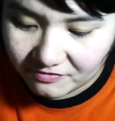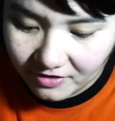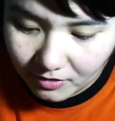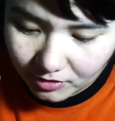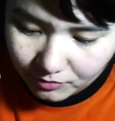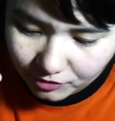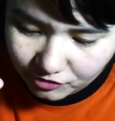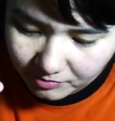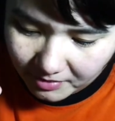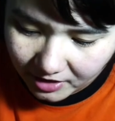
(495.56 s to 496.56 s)
Very
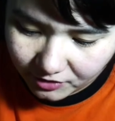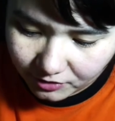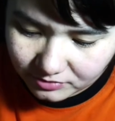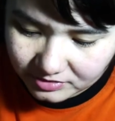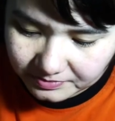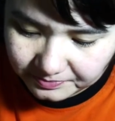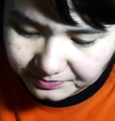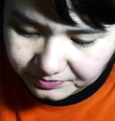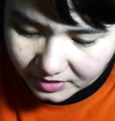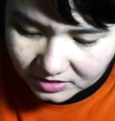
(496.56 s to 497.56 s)
rich in mangoes.
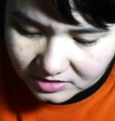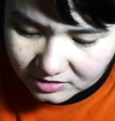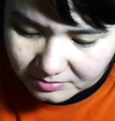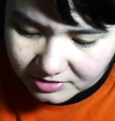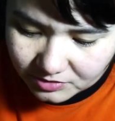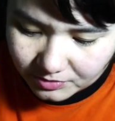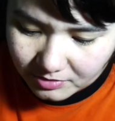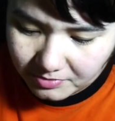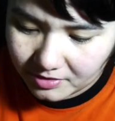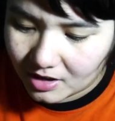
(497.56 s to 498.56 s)
It's a little bit
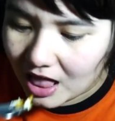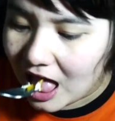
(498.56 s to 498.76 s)
sweet, but